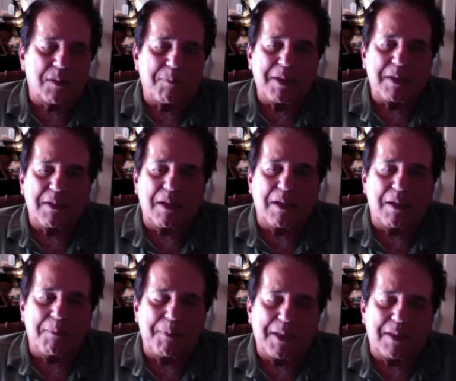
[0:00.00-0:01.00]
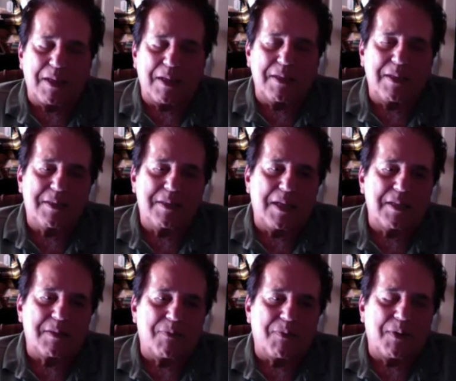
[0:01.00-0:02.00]
big thing these
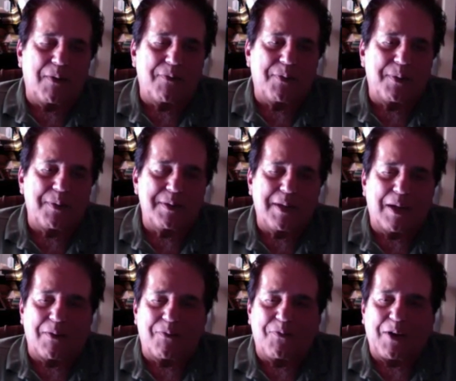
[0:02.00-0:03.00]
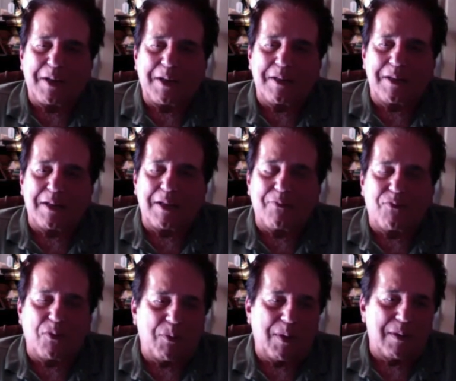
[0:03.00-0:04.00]
days of now finding that
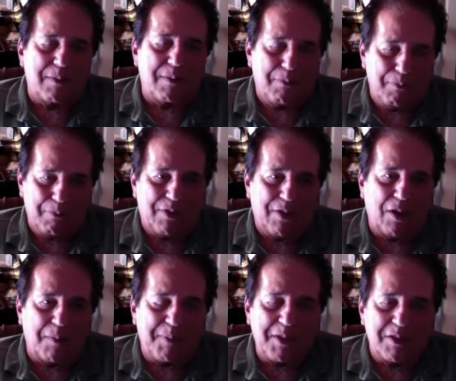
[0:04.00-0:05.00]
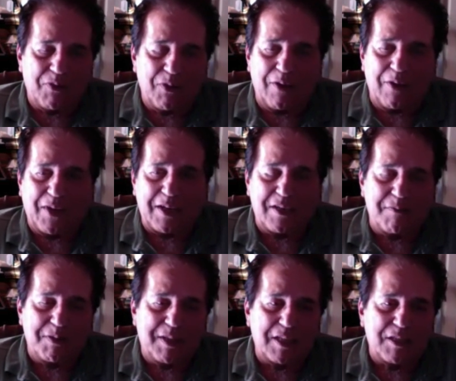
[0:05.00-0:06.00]
infrared therapy is very effective,
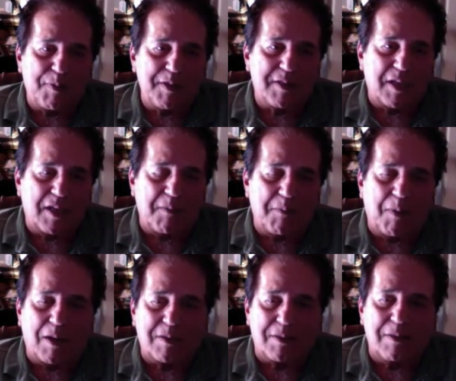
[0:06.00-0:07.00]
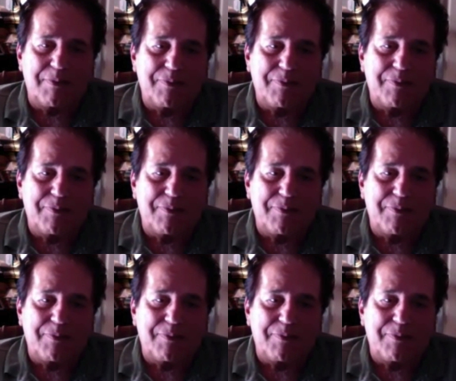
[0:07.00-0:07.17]
but that's basically moxa.